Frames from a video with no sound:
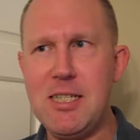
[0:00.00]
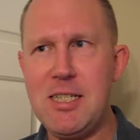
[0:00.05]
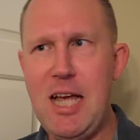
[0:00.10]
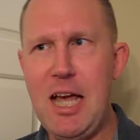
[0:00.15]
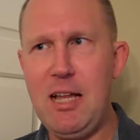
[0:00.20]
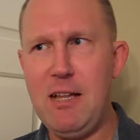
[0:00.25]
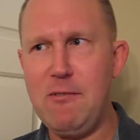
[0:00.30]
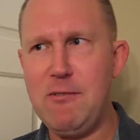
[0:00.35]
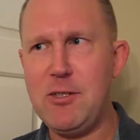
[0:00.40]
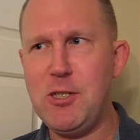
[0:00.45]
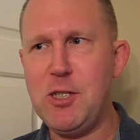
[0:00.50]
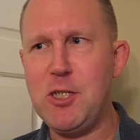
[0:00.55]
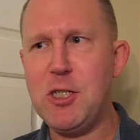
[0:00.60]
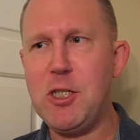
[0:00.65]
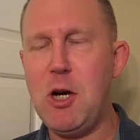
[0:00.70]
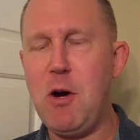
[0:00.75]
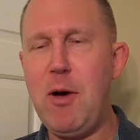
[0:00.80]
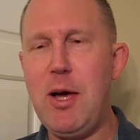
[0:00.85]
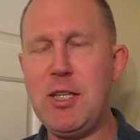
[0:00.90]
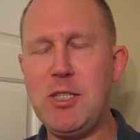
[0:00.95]
television
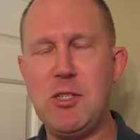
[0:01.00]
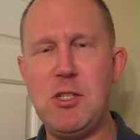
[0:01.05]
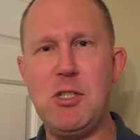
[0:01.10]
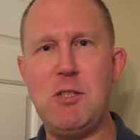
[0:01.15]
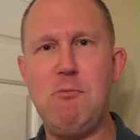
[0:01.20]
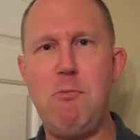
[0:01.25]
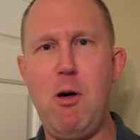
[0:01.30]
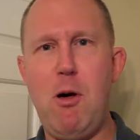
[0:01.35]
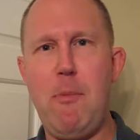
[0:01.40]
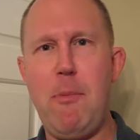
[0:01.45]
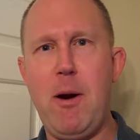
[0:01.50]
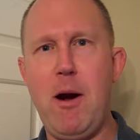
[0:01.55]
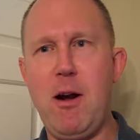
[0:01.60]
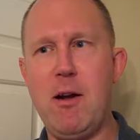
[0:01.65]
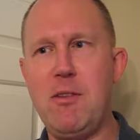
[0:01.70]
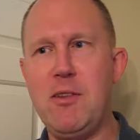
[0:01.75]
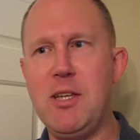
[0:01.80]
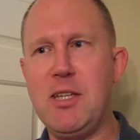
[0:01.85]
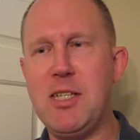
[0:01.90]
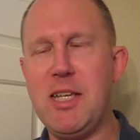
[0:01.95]
show has a small
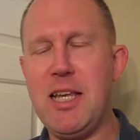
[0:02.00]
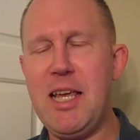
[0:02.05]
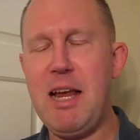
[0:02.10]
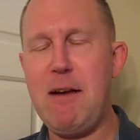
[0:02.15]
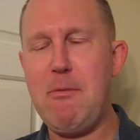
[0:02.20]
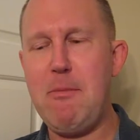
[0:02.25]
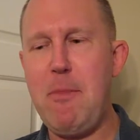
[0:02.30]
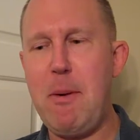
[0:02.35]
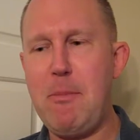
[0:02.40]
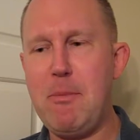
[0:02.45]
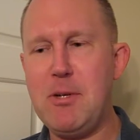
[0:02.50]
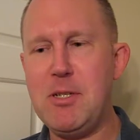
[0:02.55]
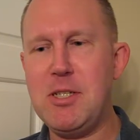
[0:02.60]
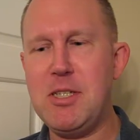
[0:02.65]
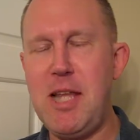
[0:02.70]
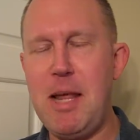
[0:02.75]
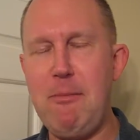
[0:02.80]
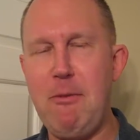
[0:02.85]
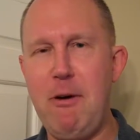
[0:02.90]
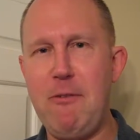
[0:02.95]
part in this. I can't remember his
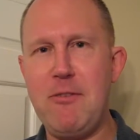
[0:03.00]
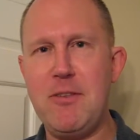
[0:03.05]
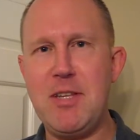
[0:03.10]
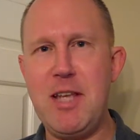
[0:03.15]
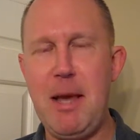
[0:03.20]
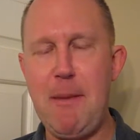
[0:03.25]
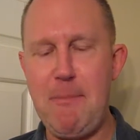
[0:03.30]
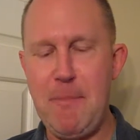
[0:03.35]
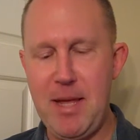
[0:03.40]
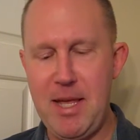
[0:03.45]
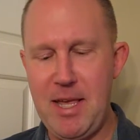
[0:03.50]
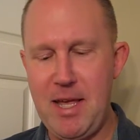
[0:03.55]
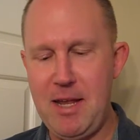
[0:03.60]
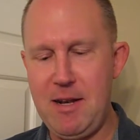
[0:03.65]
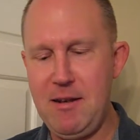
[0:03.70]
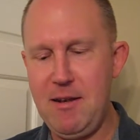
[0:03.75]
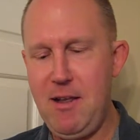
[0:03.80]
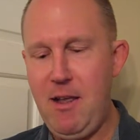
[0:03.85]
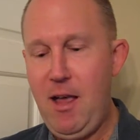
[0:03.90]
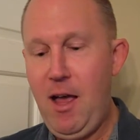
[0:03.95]
name off the top of my
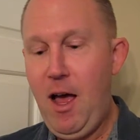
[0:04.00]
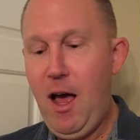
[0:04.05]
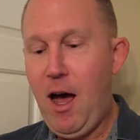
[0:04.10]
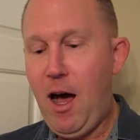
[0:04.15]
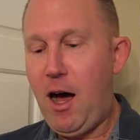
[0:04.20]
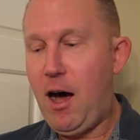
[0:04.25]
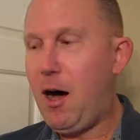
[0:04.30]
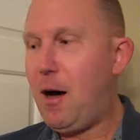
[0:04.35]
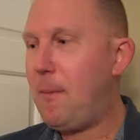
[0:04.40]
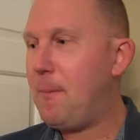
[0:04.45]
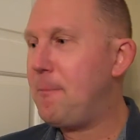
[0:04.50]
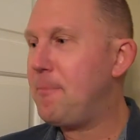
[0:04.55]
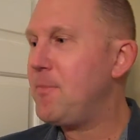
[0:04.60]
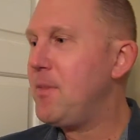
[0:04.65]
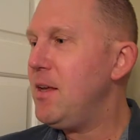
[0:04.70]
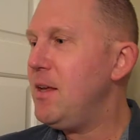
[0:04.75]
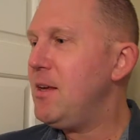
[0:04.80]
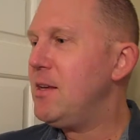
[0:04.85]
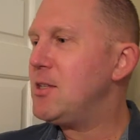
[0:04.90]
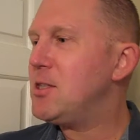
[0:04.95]
head.
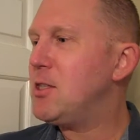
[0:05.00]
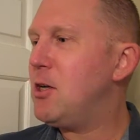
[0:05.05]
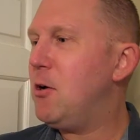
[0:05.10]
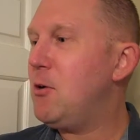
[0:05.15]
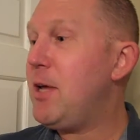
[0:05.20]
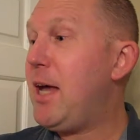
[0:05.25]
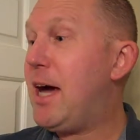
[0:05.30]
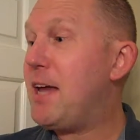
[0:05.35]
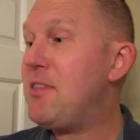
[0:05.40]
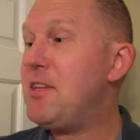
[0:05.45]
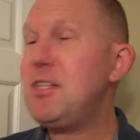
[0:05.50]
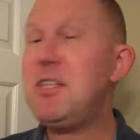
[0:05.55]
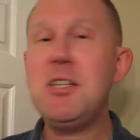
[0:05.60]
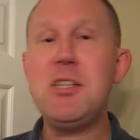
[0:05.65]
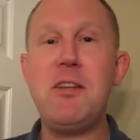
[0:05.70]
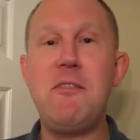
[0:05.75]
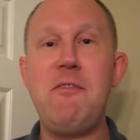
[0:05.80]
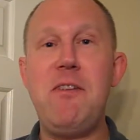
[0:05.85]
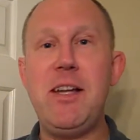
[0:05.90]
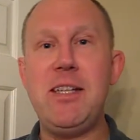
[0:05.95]
Yeah, this
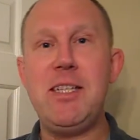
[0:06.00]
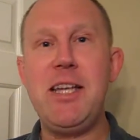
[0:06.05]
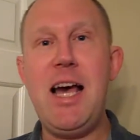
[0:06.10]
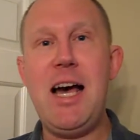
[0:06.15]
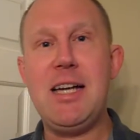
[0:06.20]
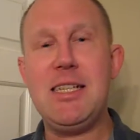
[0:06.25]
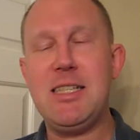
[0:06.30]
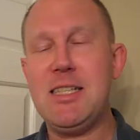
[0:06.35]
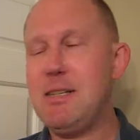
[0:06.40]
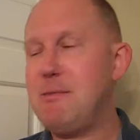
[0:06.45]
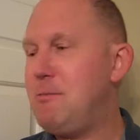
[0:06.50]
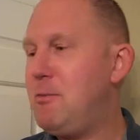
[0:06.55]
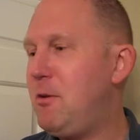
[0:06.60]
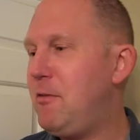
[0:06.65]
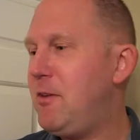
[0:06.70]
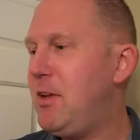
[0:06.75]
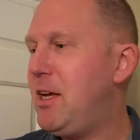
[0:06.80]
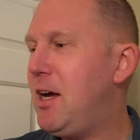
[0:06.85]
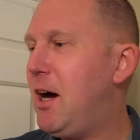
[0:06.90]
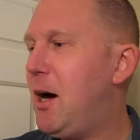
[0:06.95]
is a fantastic
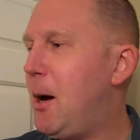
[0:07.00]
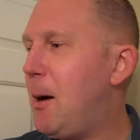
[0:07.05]
movie.